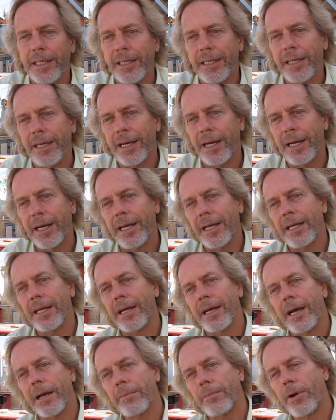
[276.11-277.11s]

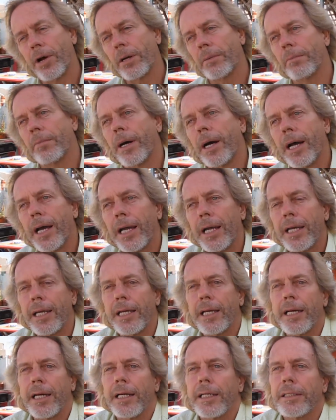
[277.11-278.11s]
I brought
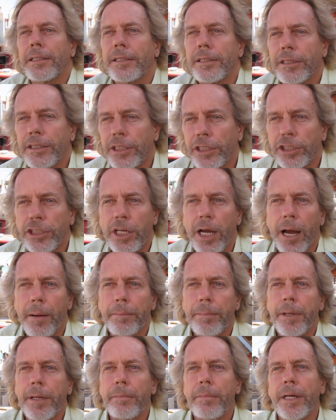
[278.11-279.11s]
my
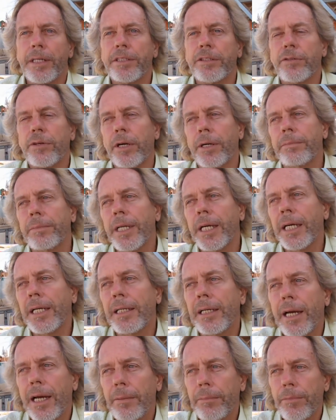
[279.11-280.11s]
Djampi, my scrub net.
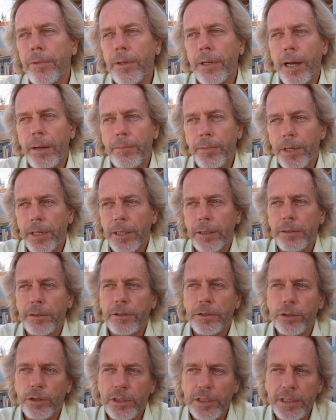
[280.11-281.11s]
I bring
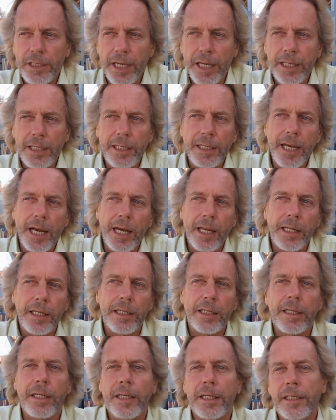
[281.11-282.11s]

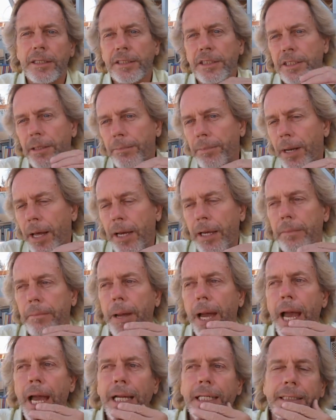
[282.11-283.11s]
10-gallon Ziploc
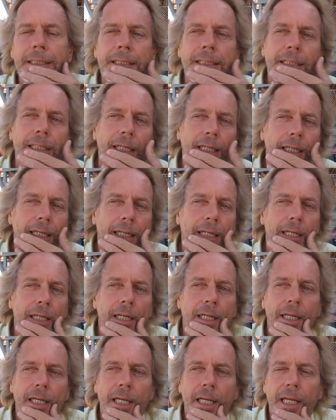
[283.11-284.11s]
bags,
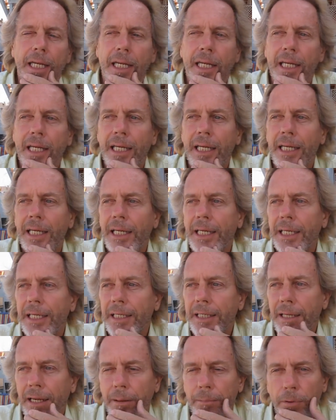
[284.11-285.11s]

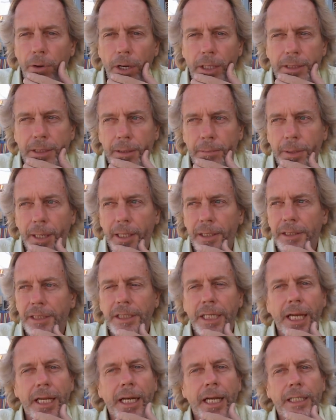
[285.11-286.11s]
and I brought about
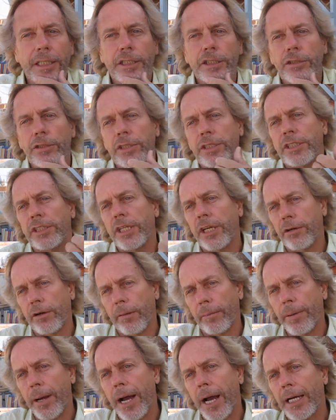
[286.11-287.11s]
10 extra
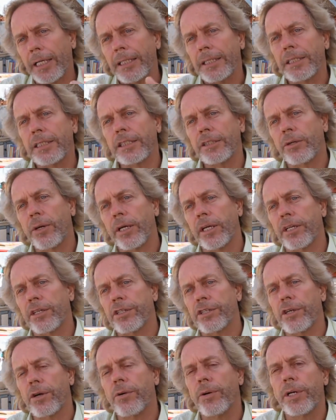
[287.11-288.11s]
secret pockets so I can
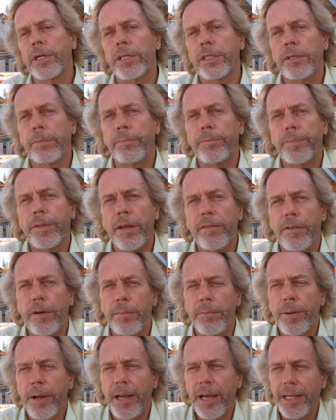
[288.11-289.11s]
sew it into
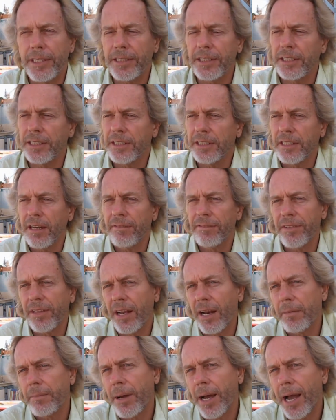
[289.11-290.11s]
different pants and stuff
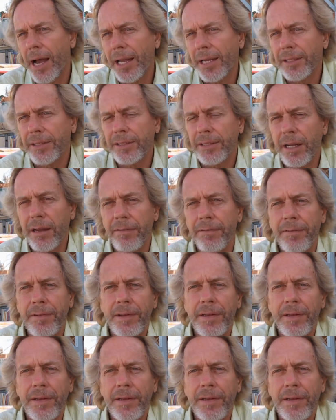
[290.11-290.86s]
that I buy and stuff.